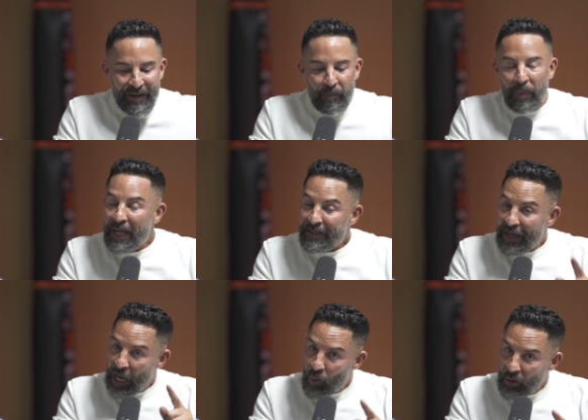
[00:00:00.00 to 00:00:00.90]
But
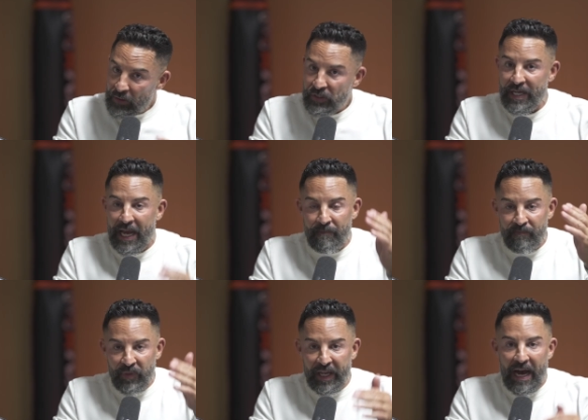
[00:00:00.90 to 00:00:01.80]
I will say,
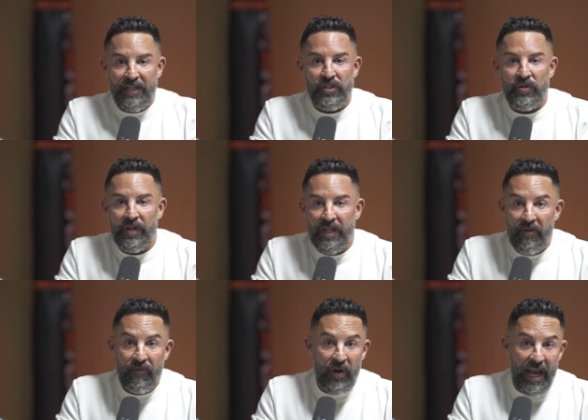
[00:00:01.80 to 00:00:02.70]
the guy stood in
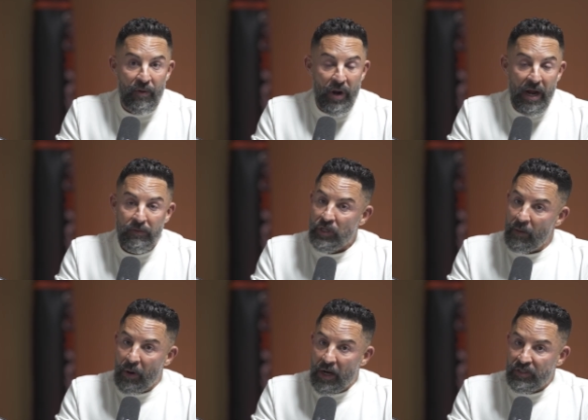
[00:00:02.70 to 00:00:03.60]
there for 8 rounds
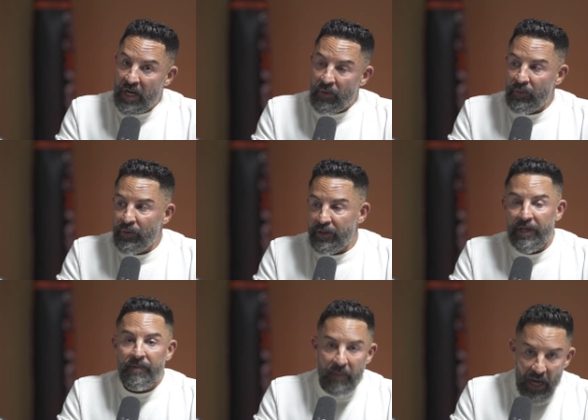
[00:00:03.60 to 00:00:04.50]
and boxed Tyrone
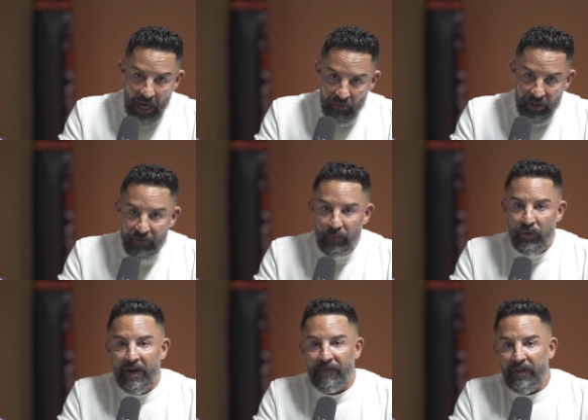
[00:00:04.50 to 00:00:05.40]
Woodley. I'll give him
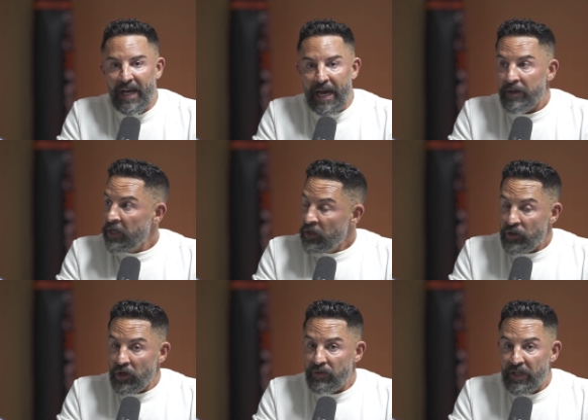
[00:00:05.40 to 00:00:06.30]
credit for that.
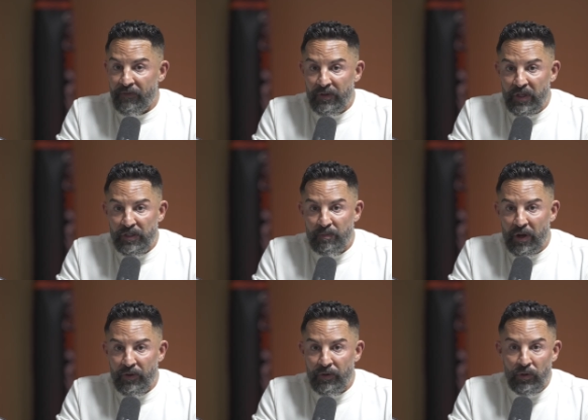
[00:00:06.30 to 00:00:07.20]
No different than his
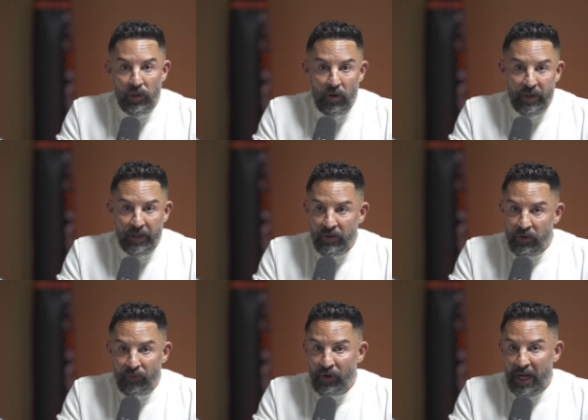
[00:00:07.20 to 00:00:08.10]
brother, Logan,
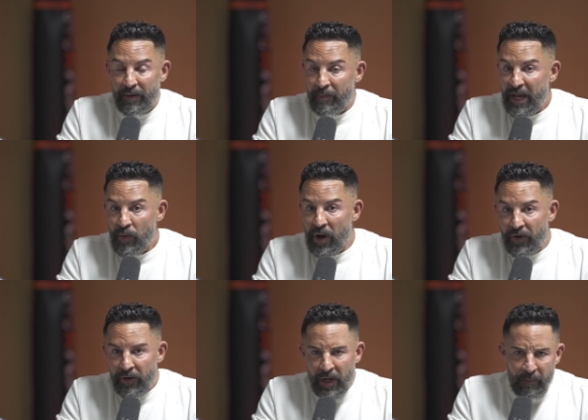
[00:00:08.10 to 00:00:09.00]
who fought
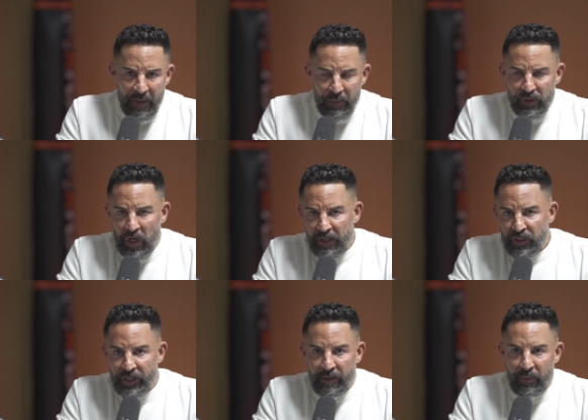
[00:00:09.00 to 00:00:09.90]
Mayweather. People talked
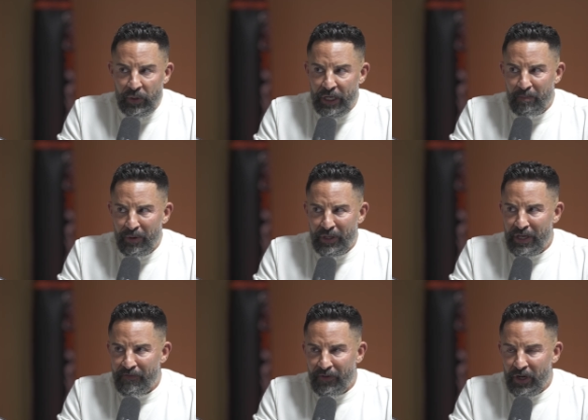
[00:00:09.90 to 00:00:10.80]
shit about him, but
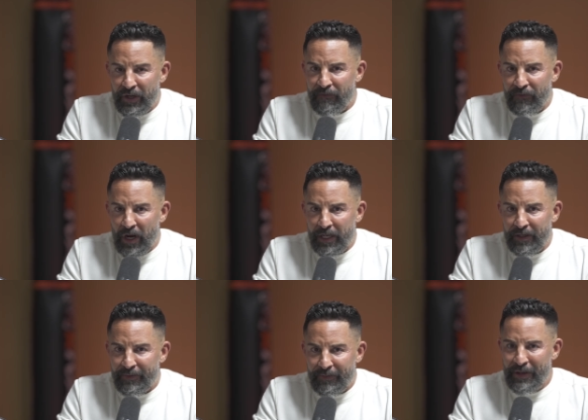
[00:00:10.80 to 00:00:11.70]
he fucking
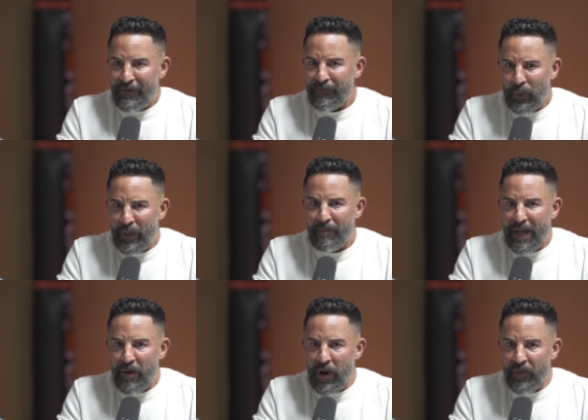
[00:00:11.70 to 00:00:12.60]
fought Floyd
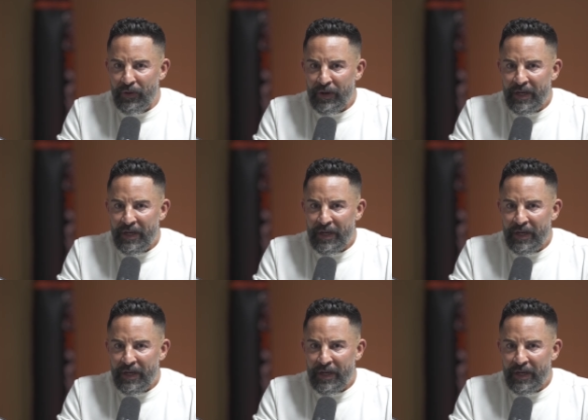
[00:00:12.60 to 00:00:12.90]
Mayweather.